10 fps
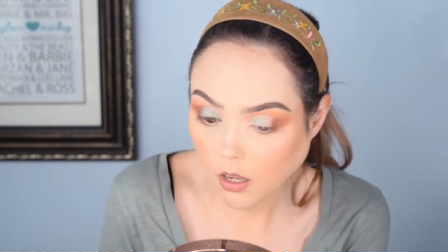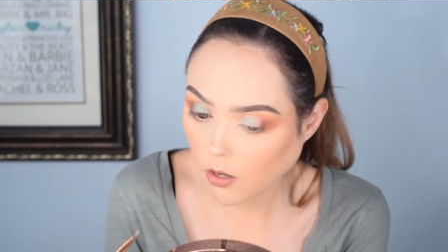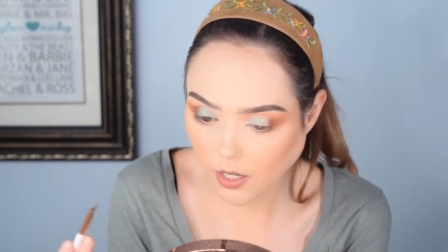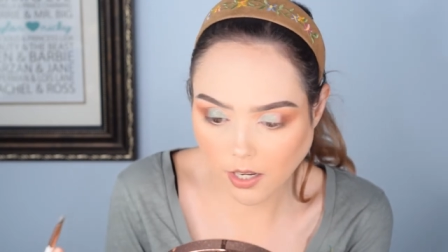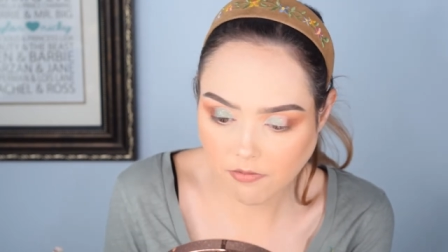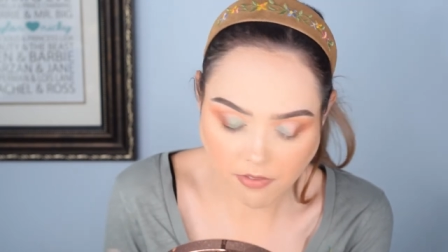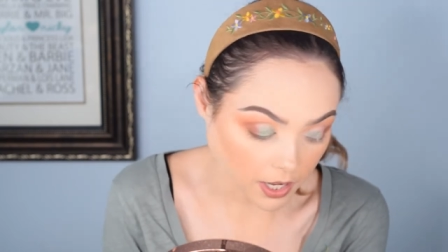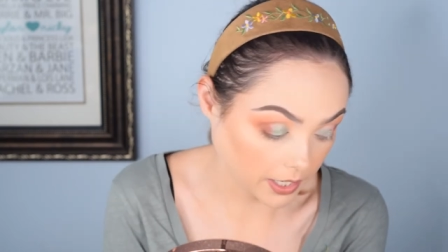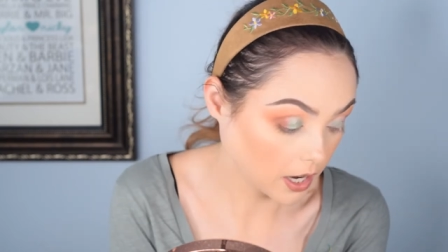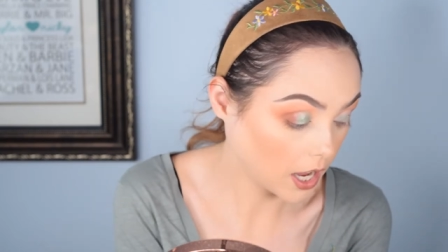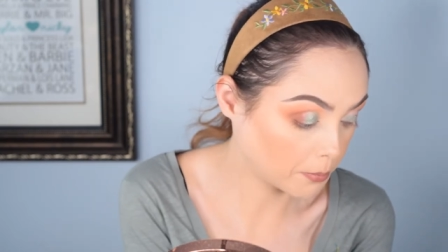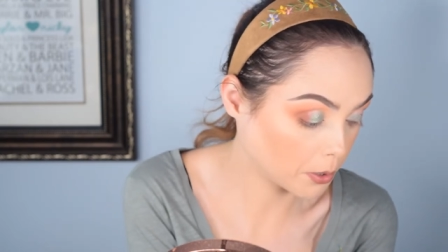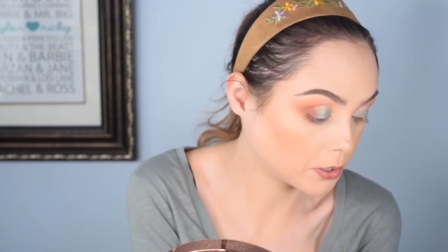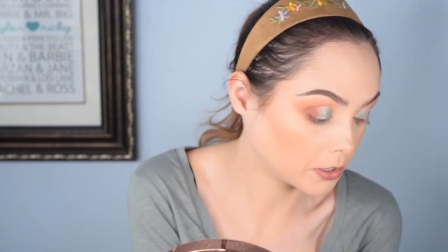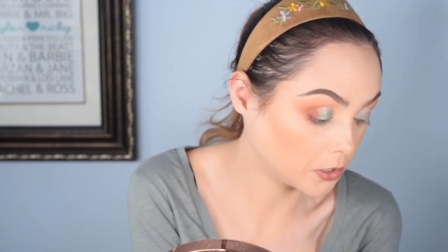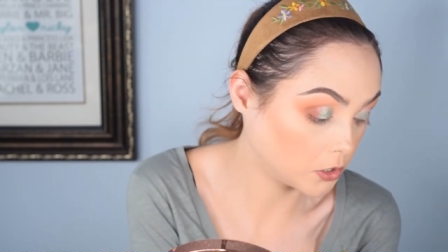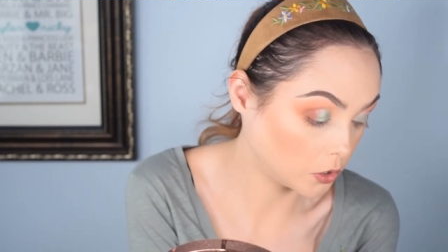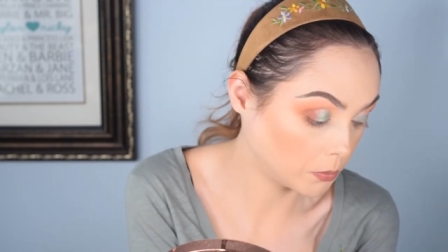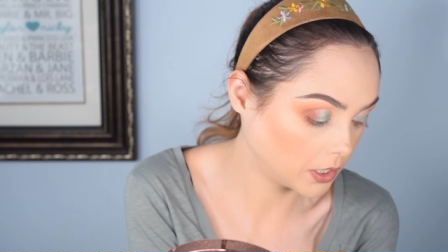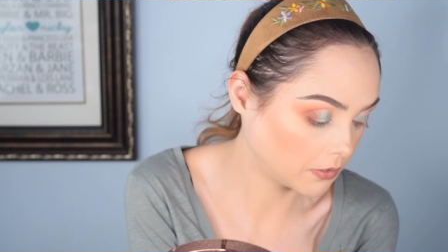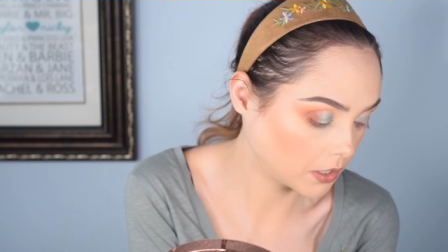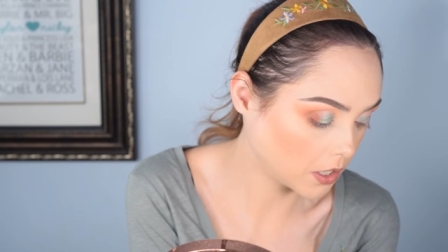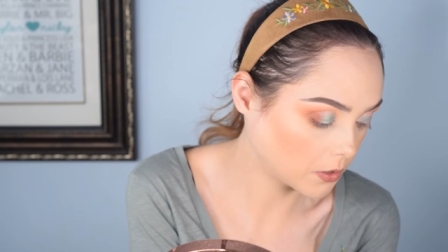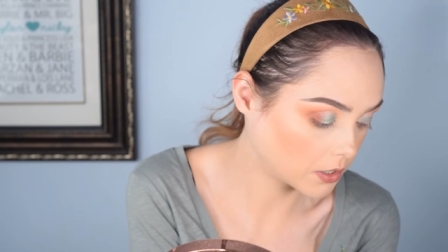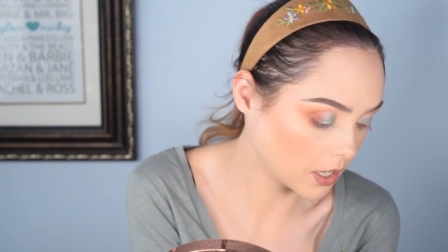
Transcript: okay, fine. I personally do believe in ghosts.